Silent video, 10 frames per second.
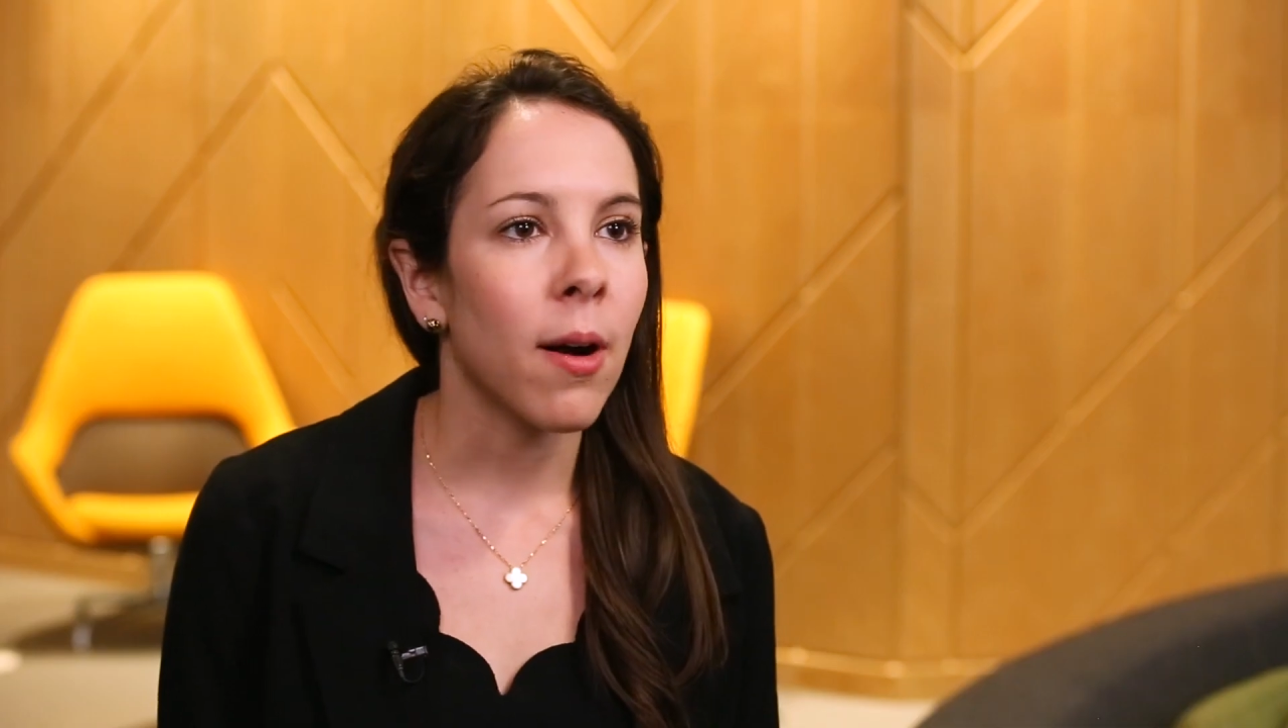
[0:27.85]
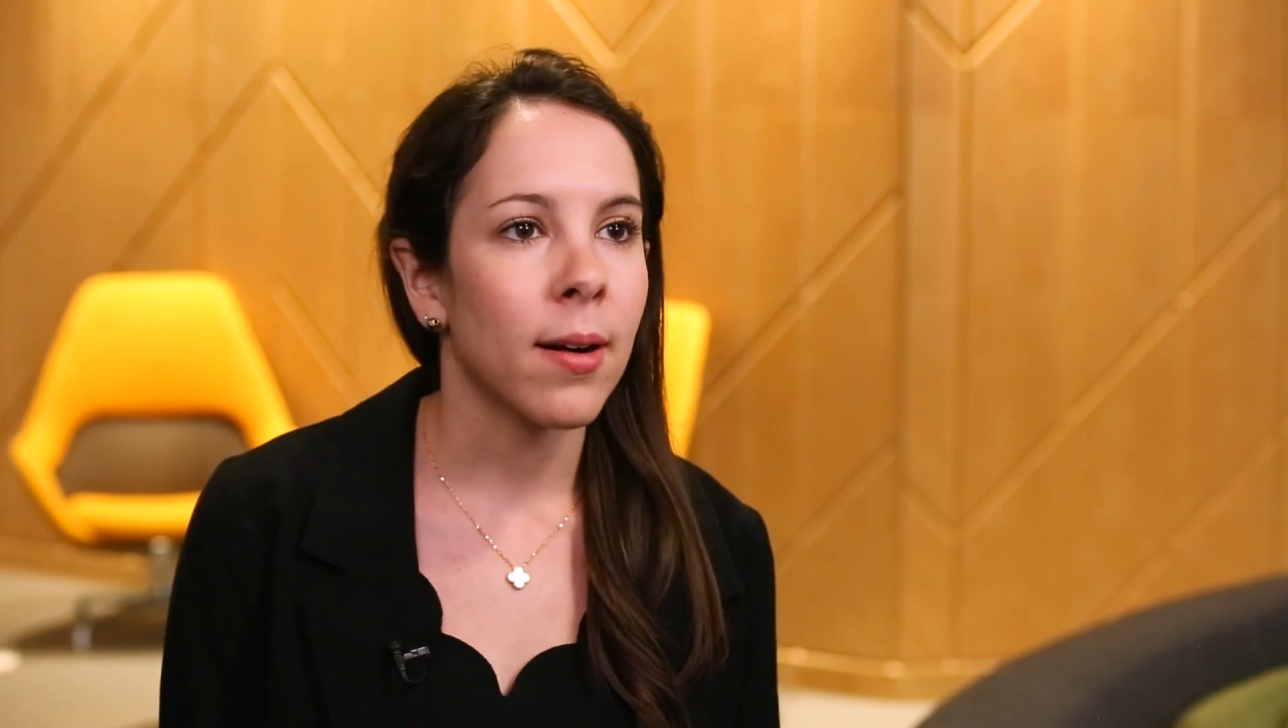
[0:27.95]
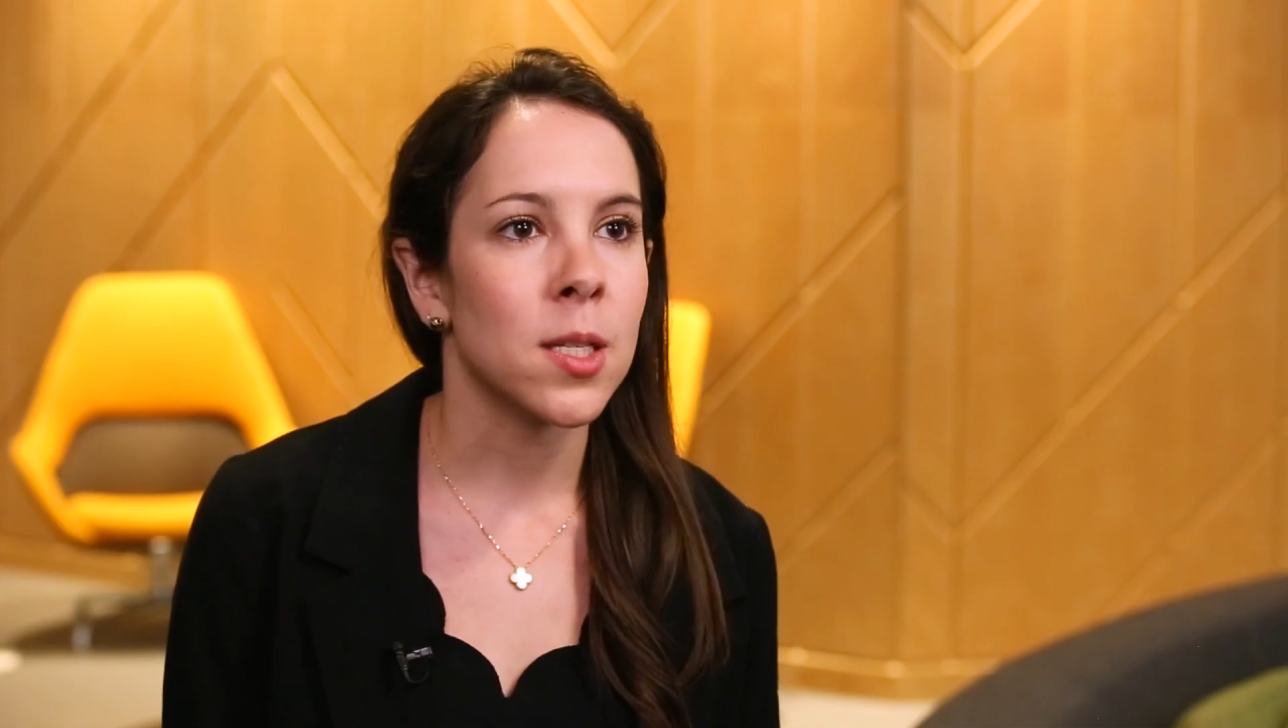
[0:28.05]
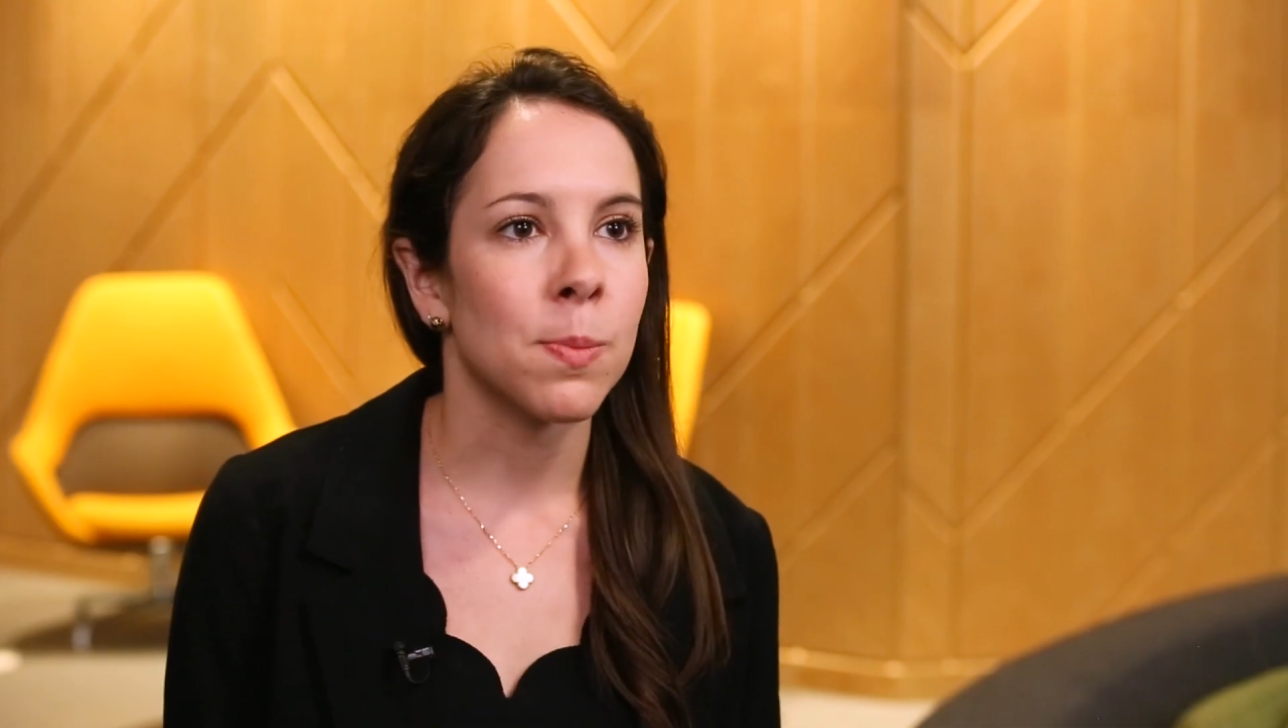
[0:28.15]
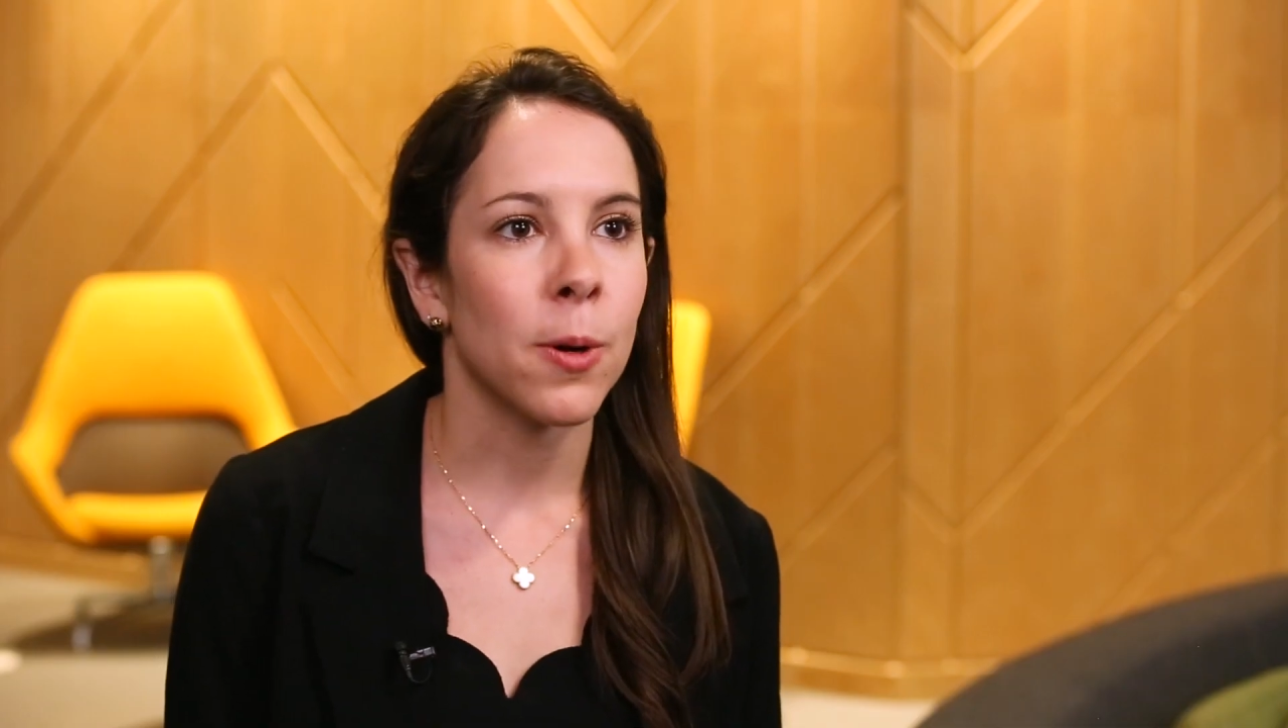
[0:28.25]

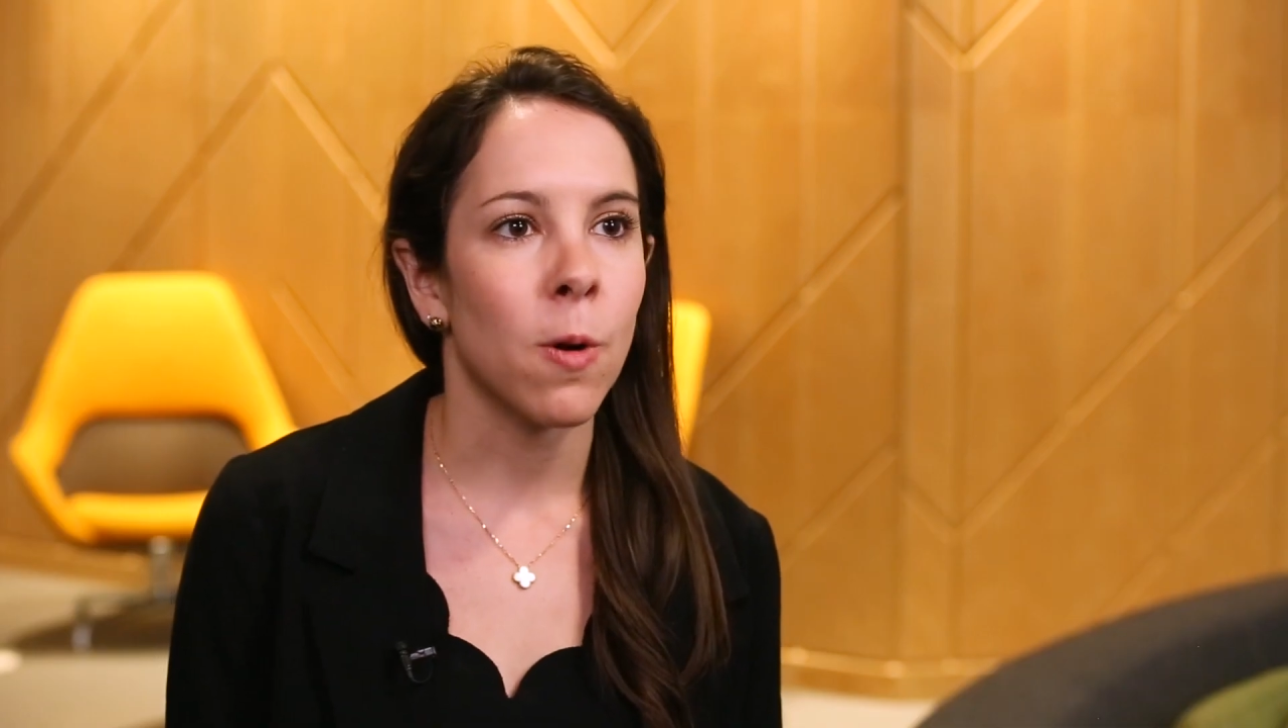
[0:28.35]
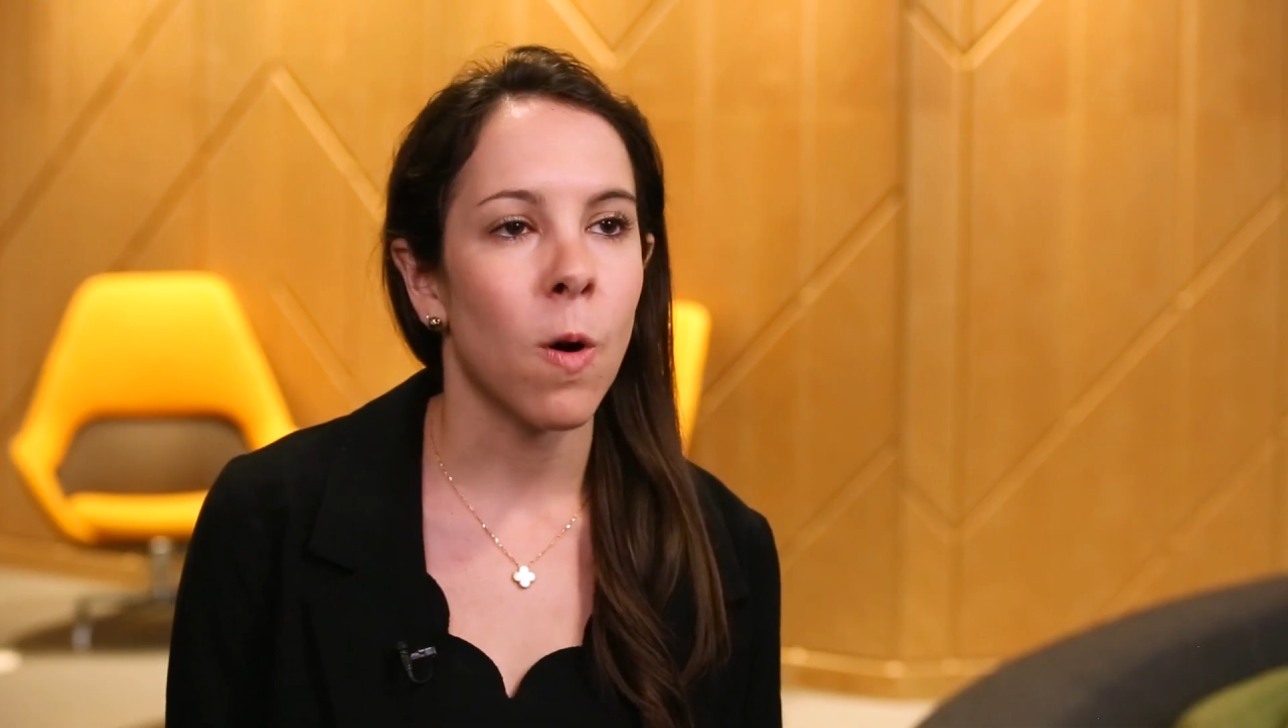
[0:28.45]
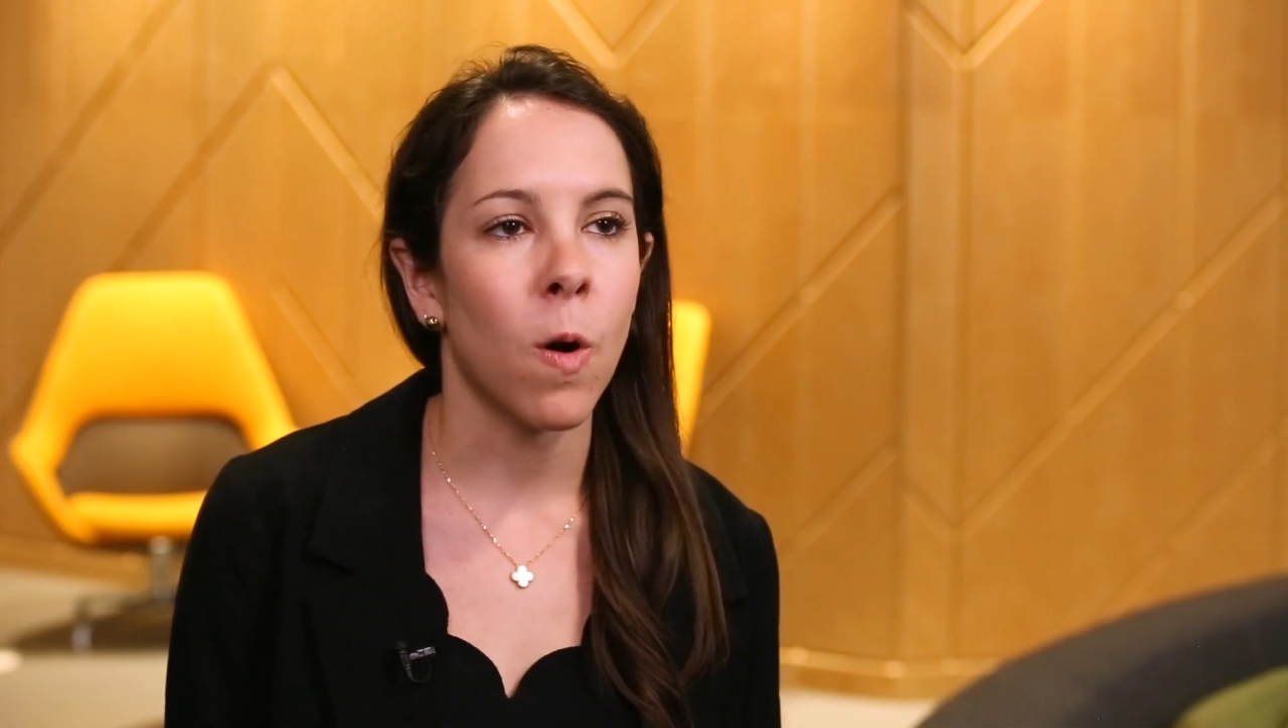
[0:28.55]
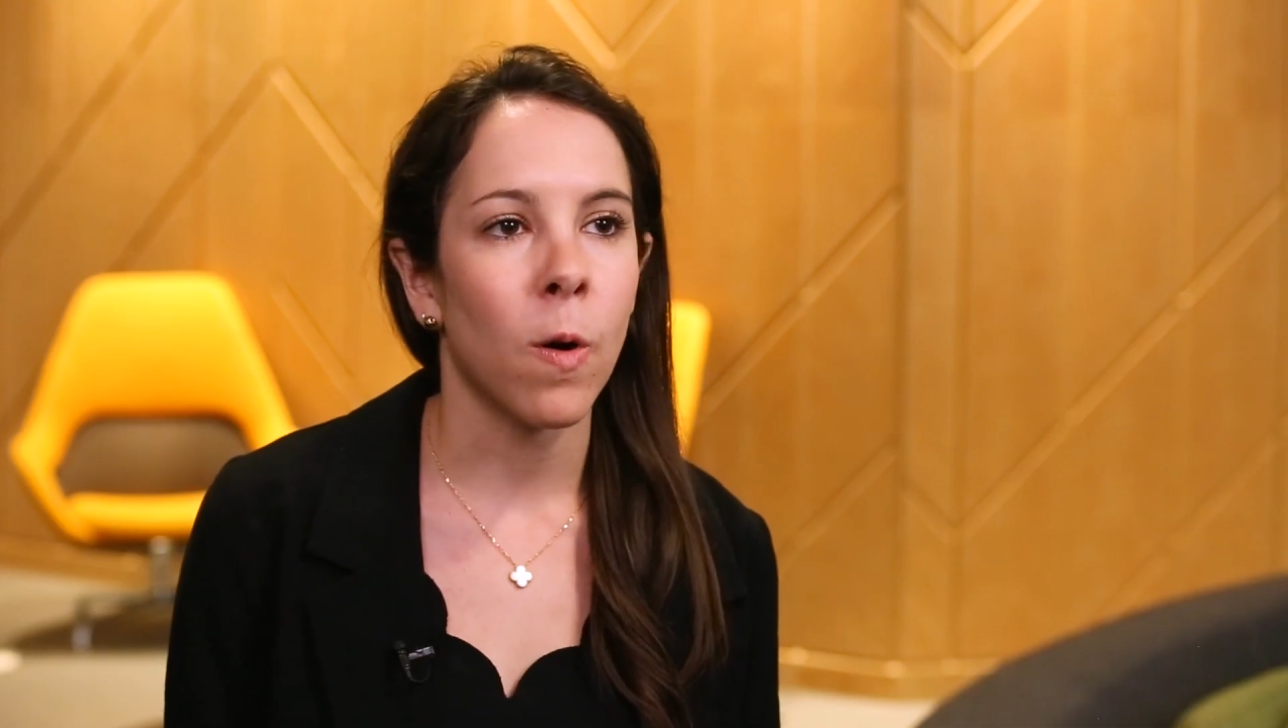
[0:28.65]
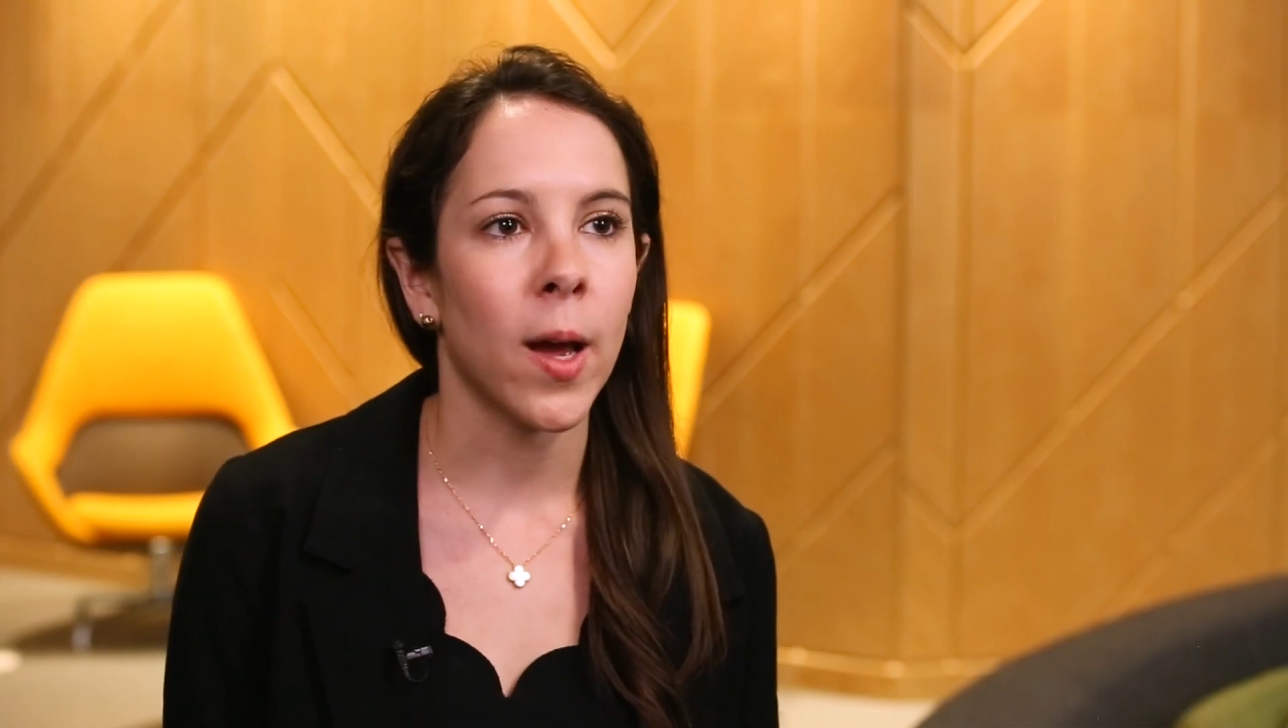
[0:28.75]

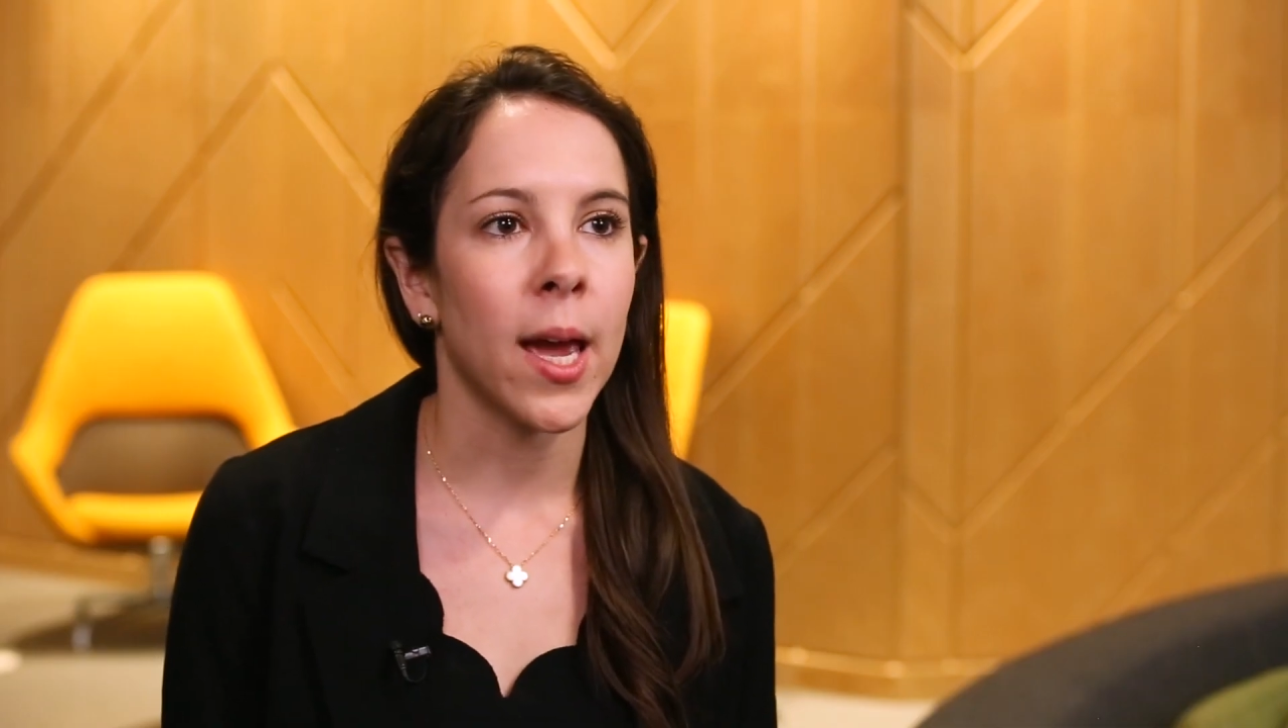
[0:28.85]
hospital